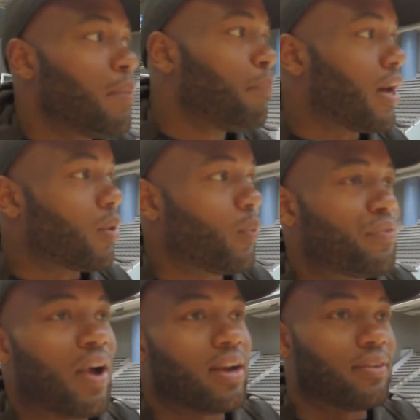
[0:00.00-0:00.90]
but we've
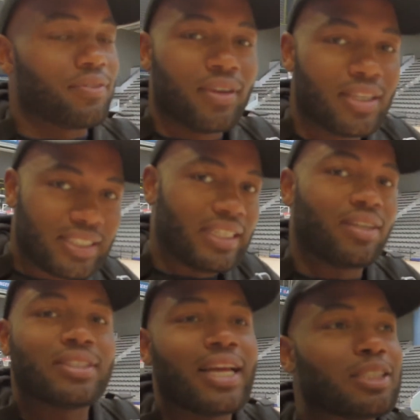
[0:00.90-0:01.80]
kind of
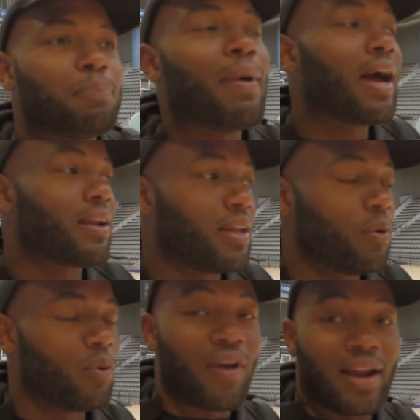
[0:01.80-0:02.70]
sealed that spot.
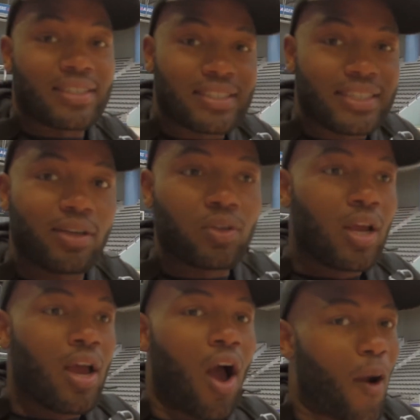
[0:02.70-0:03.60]
We've kind of sealed
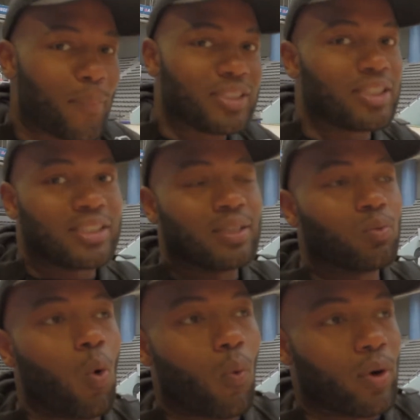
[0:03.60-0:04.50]
our position
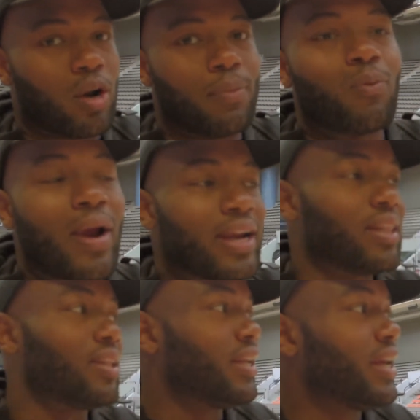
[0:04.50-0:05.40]
where we're going to be ranked
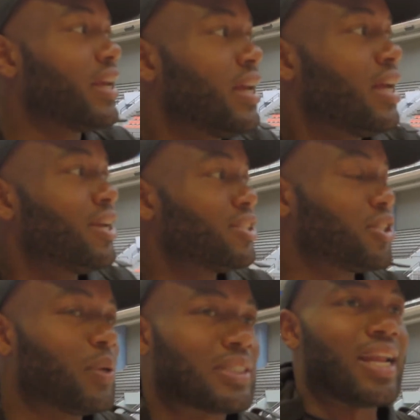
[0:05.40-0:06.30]
in the league.
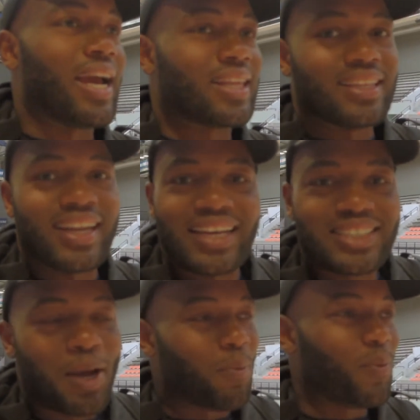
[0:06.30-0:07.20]
So it's like the last
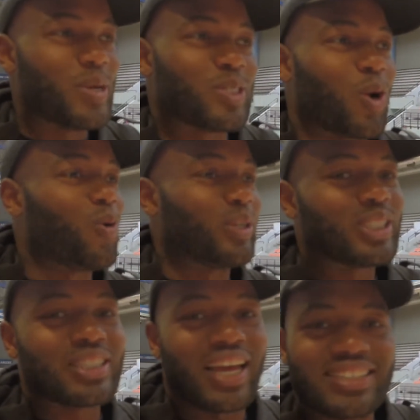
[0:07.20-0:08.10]
couple weeks are always
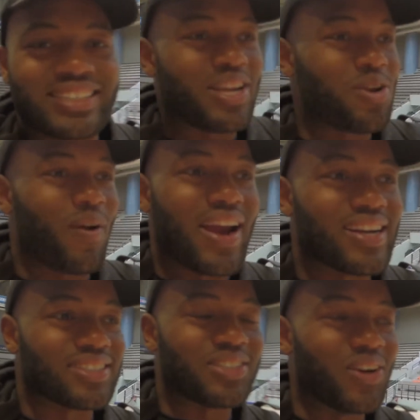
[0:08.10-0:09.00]
just like
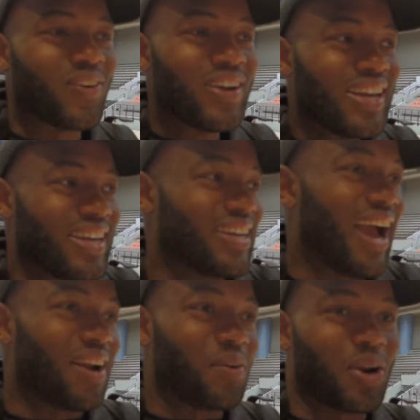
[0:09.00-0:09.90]
senioritis, you know. You
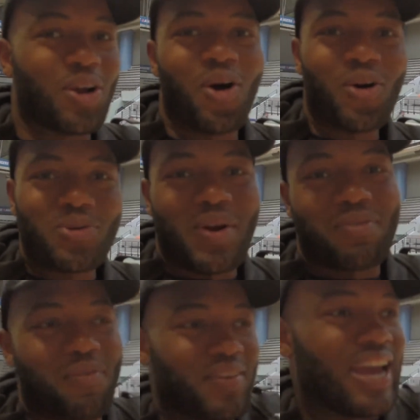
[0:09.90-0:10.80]
kind of want to go, you're ready
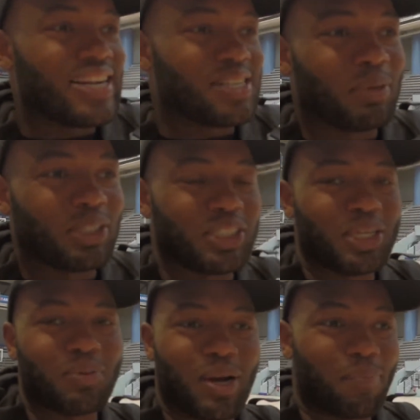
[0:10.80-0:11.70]
for vacation, but you
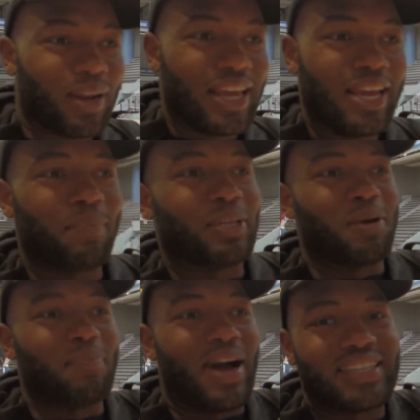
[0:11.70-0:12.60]
still want to play, but
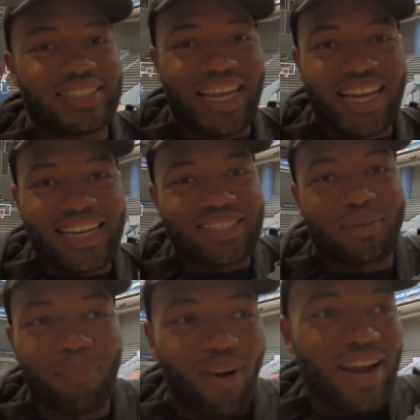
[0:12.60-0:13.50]
your body's saying it needs to
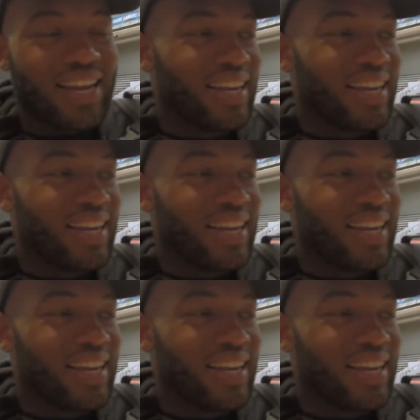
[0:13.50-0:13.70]
break.